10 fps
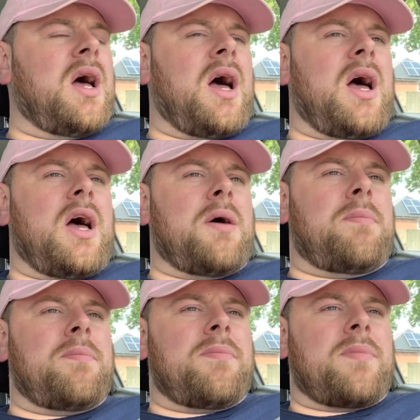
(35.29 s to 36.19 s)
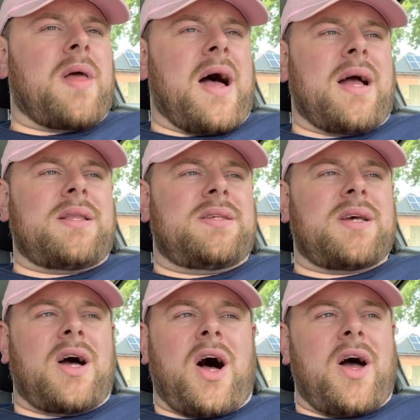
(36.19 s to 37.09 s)
And
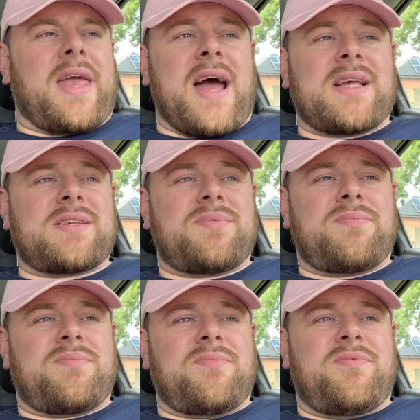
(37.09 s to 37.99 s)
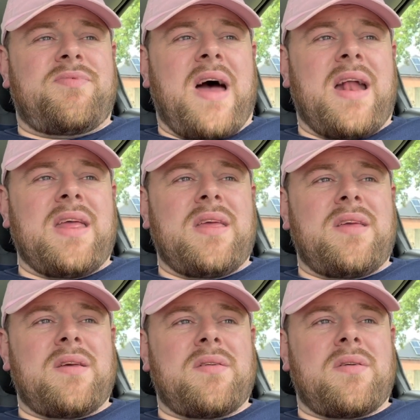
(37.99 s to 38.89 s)
I guess
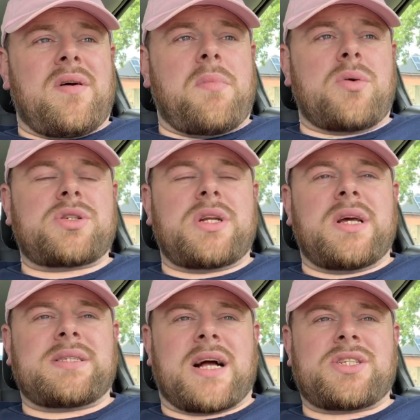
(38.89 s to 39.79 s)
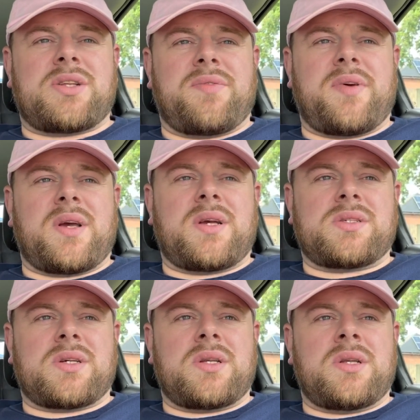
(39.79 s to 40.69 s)
very emotionally attached to
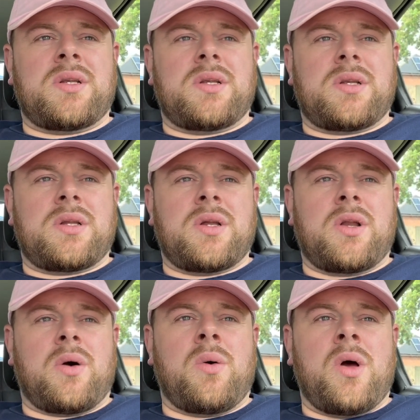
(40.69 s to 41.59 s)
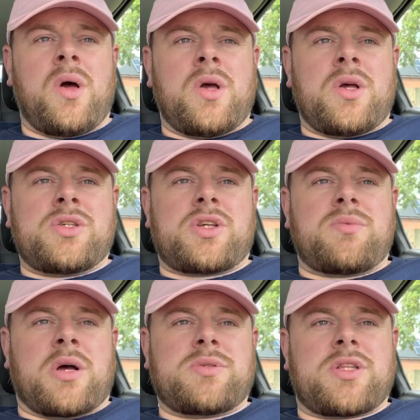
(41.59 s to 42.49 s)
things, and you know,
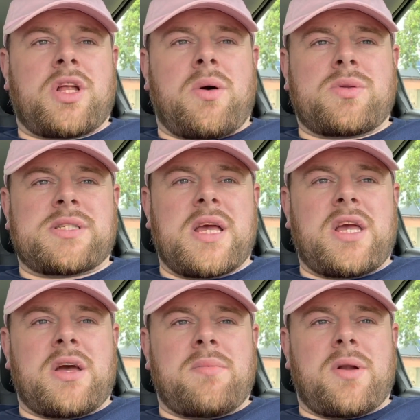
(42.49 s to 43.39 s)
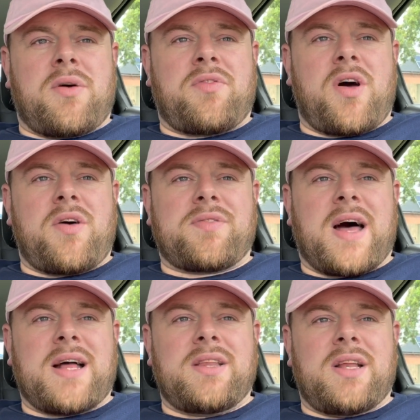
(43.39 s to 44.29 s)
sometimes I don't know how to take them and I'll fly off the
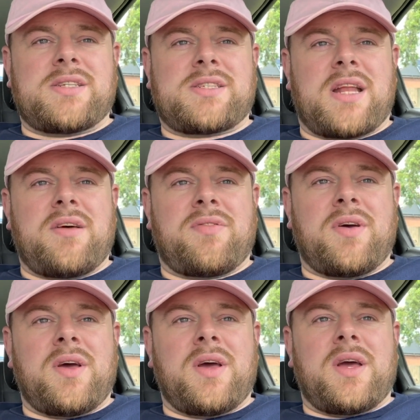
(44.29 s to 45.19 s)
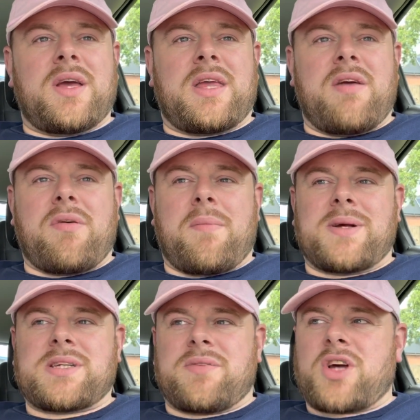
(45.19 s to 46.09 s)
handle instead of giving
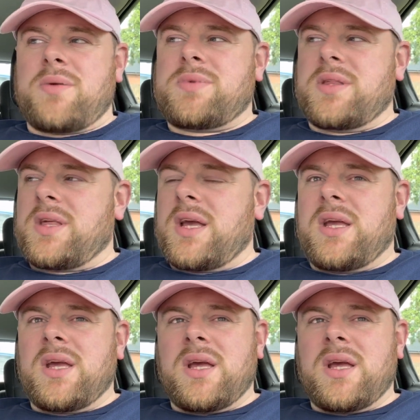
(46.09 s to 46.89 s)
myself time to think.